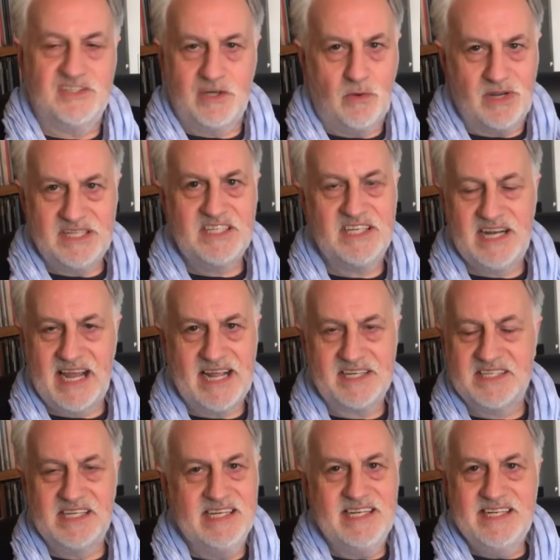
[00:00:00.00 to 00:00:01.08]
no
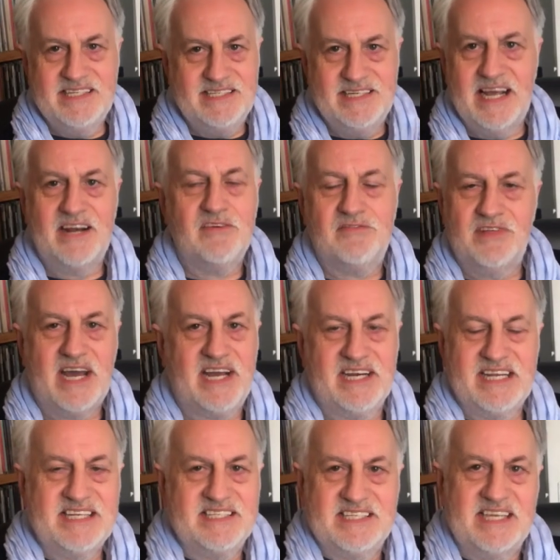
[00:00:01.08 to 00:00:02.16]
internet, none of
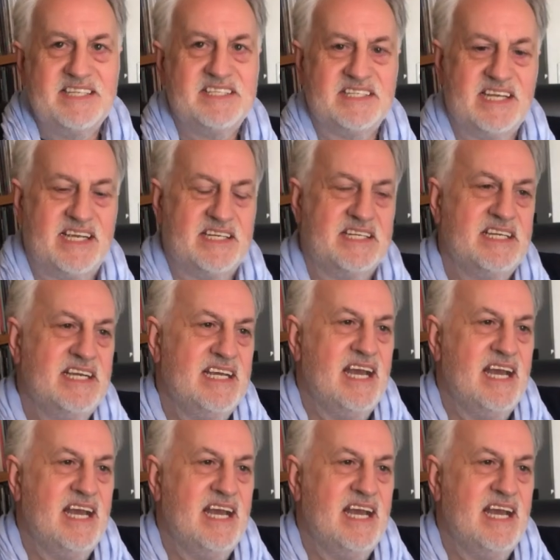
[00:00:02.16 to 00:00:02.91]
that existed.